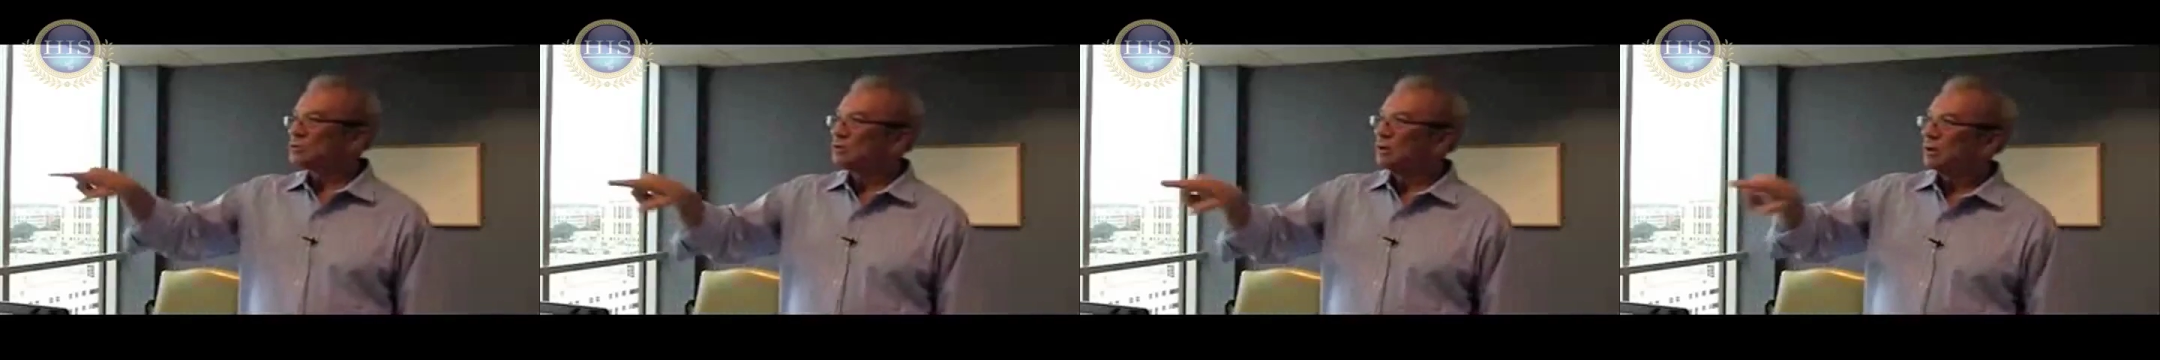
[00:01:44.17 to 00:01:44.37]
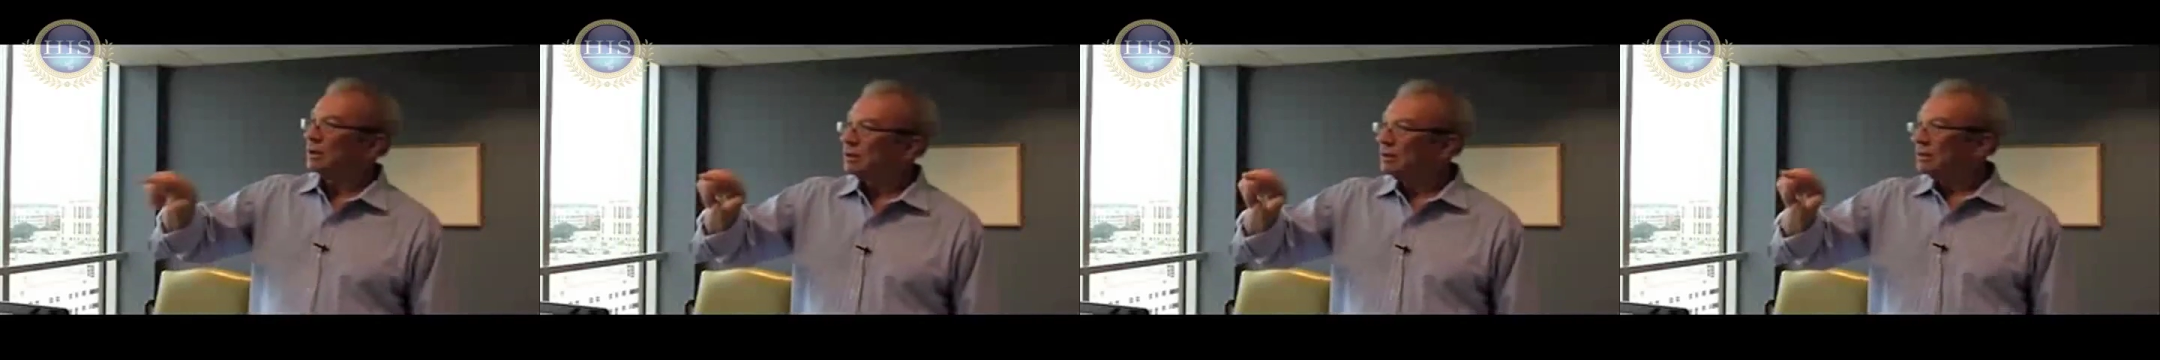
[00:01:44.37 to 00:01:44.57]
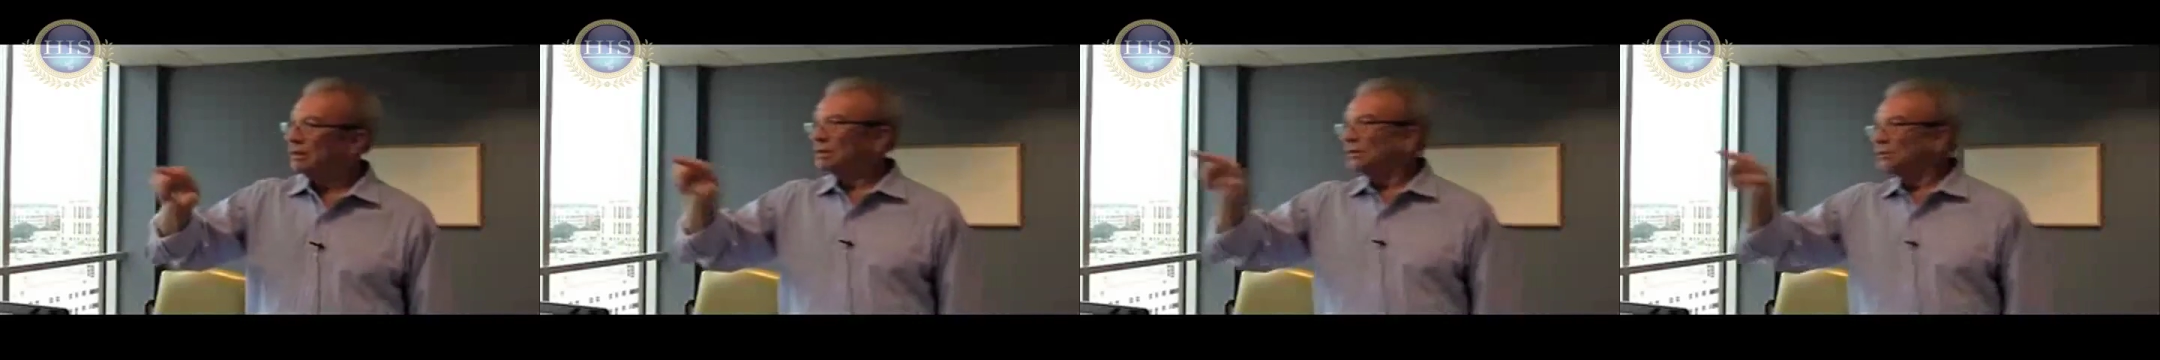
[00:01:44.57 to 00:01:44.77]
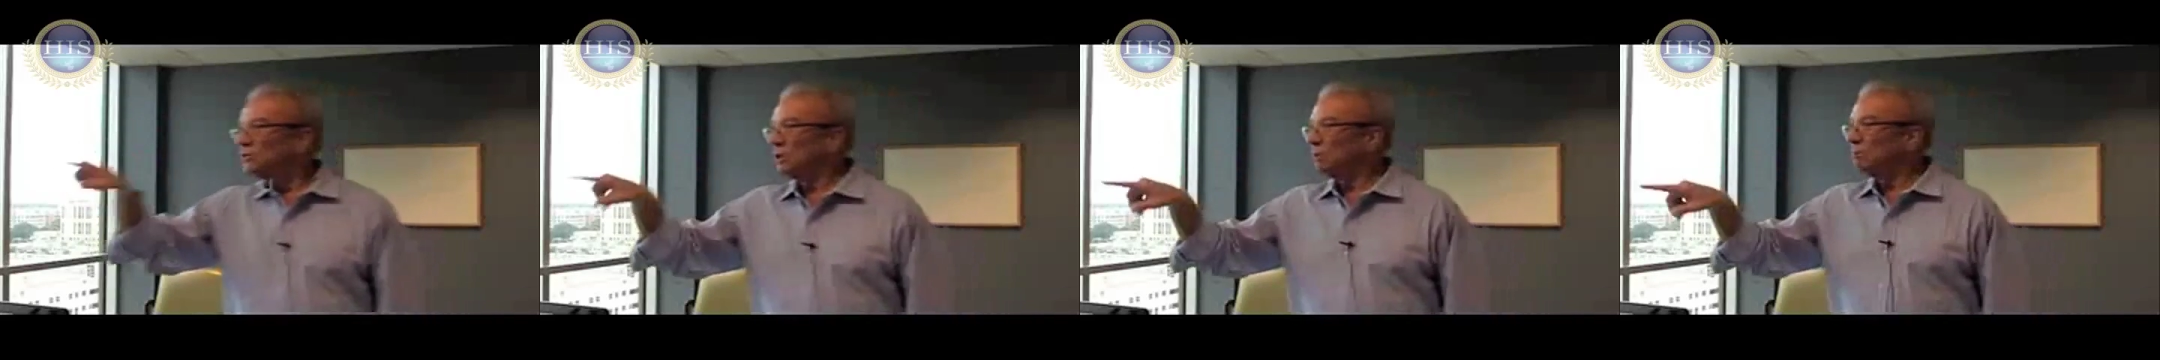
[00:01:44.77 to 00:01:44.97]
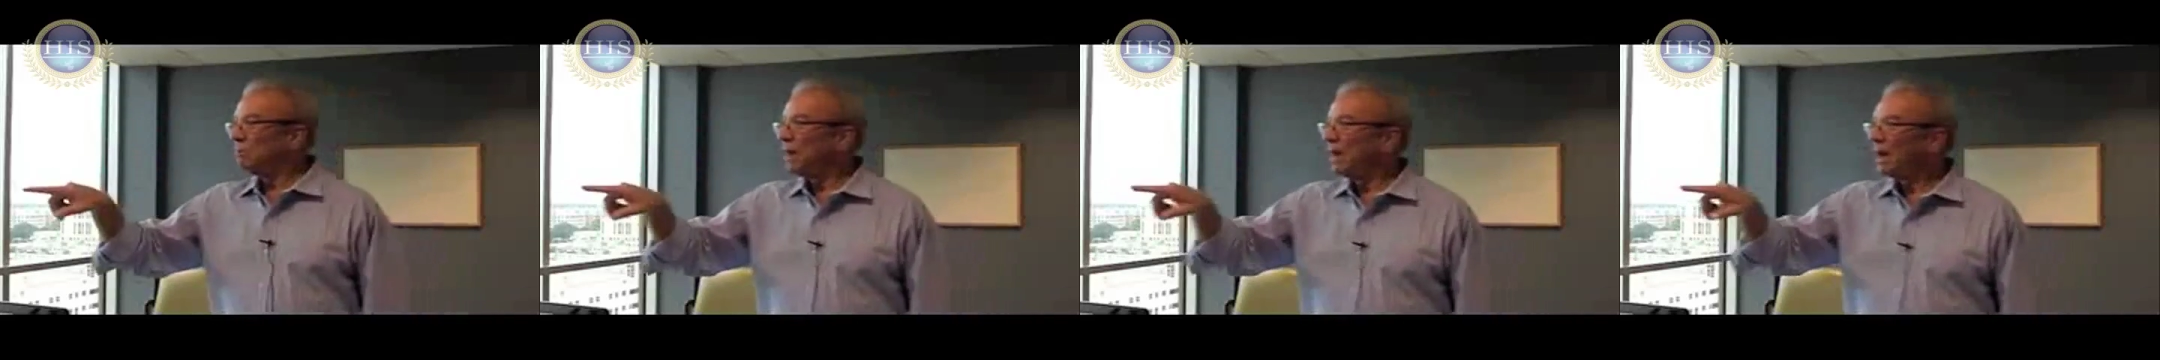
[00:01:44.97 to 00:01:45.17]
trying to
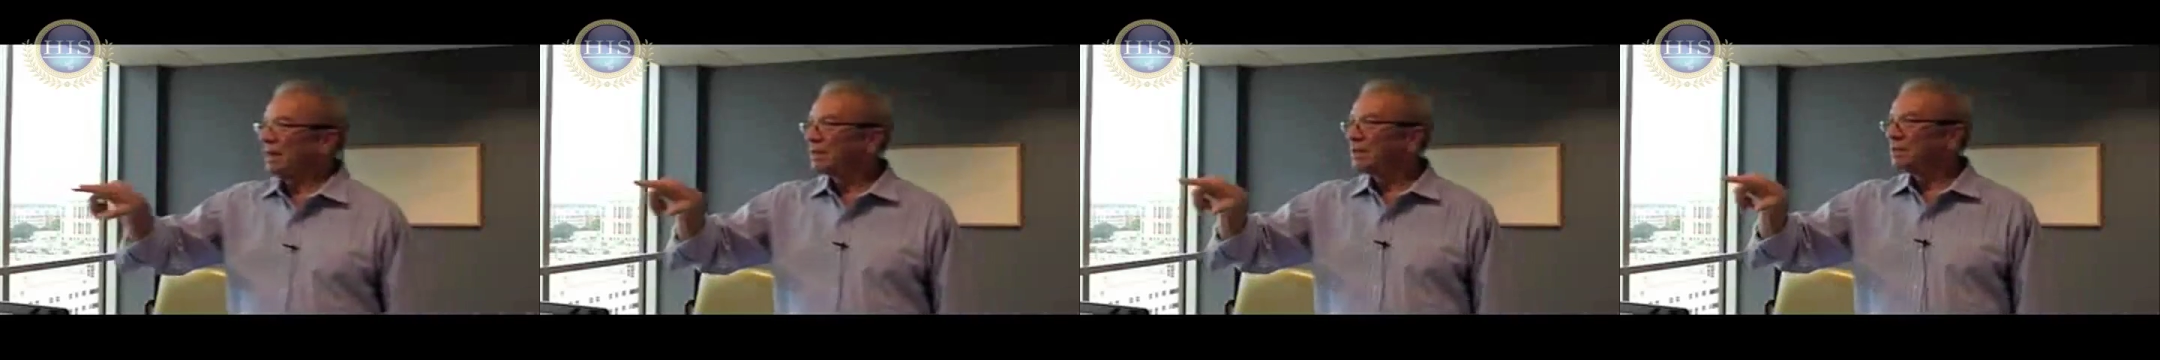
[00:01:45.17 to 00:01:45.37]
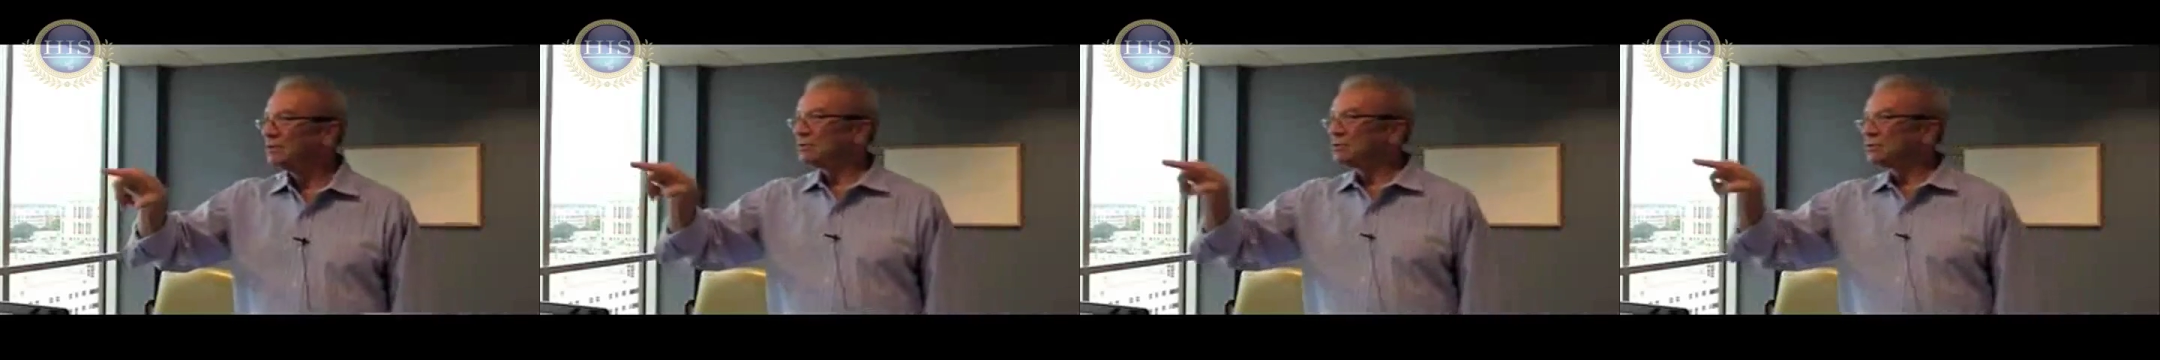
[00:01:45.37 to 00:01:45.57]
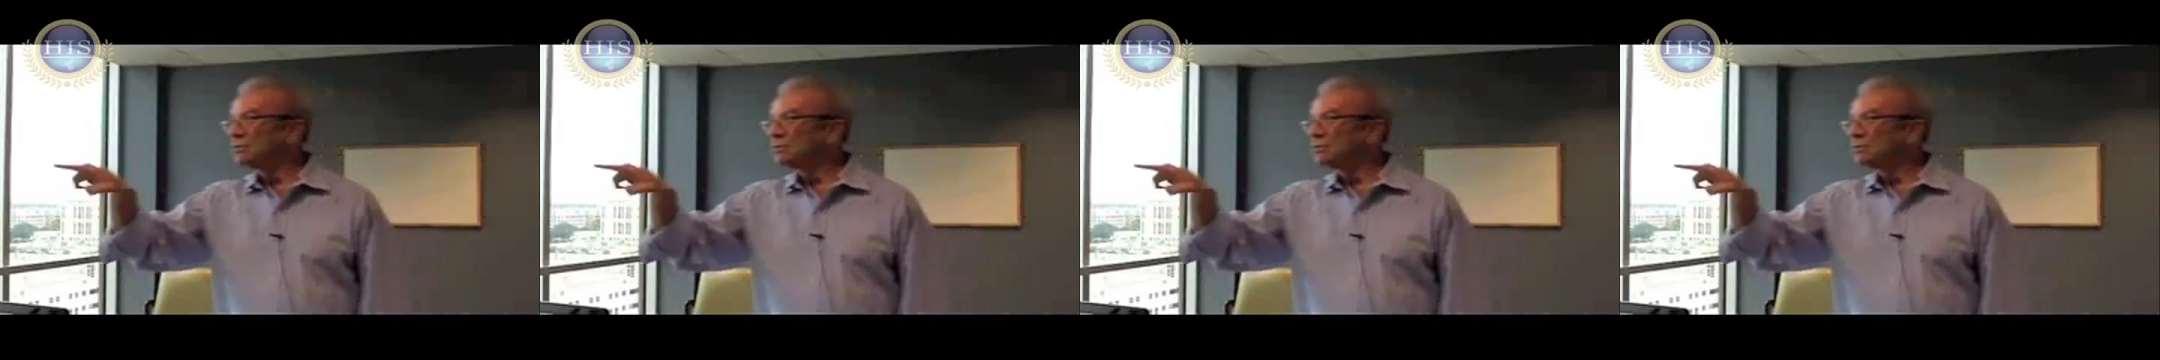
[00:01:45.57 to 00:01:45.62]
jump back into